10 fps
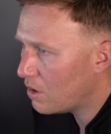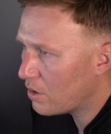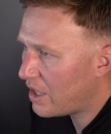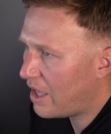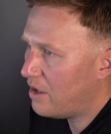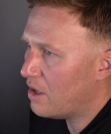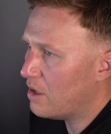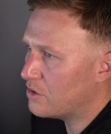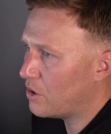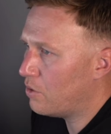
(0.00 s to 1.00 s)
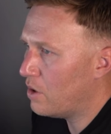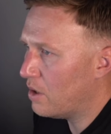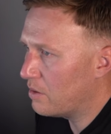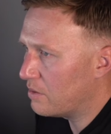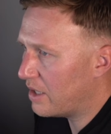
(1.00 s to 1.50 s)
Okay, so
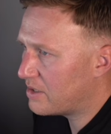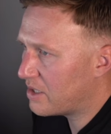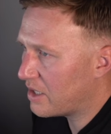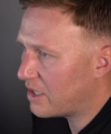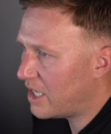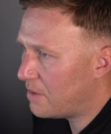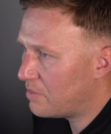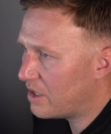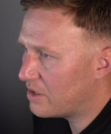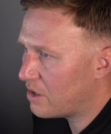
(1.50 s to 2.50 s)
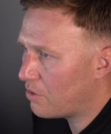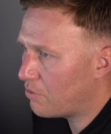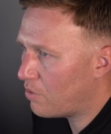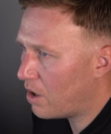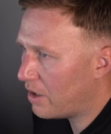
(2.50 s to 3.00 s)
let's keep this
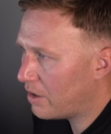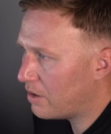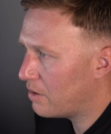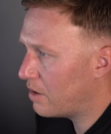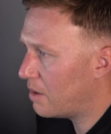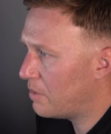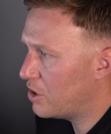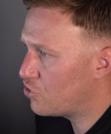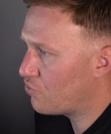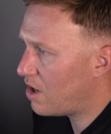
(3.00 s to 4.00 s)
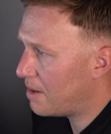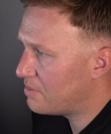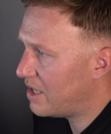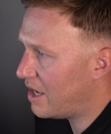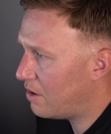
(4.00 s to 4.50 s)
running. I'm going to
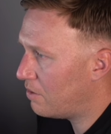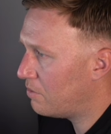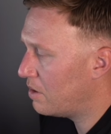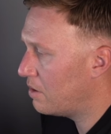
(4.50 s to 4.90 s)
drop down.